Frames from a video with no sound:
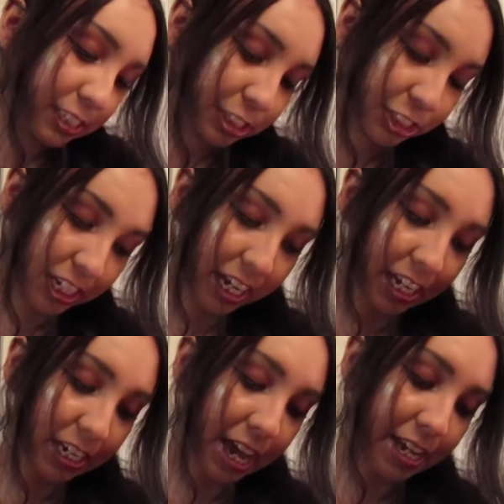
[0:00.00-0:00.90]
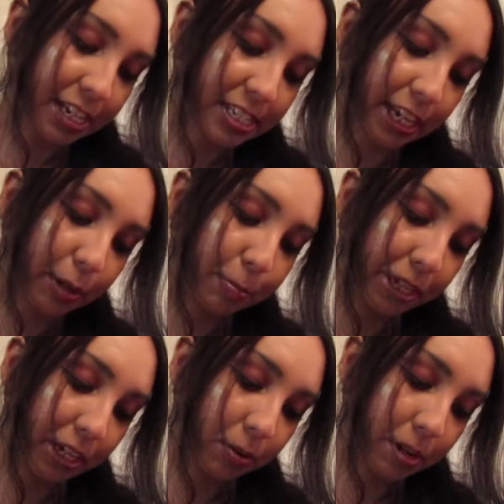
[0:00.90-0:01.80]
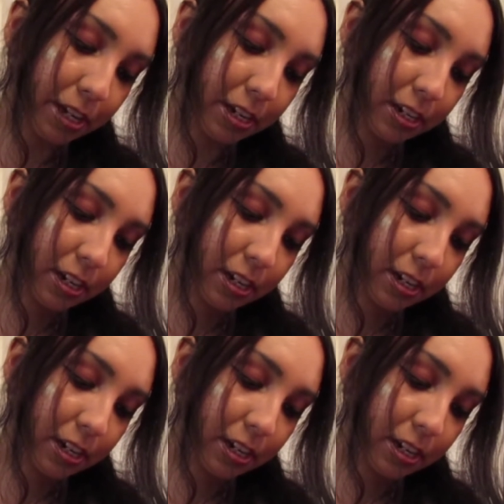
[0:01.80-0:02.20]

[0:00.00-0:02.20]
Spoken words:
shade, and it's like a pink one.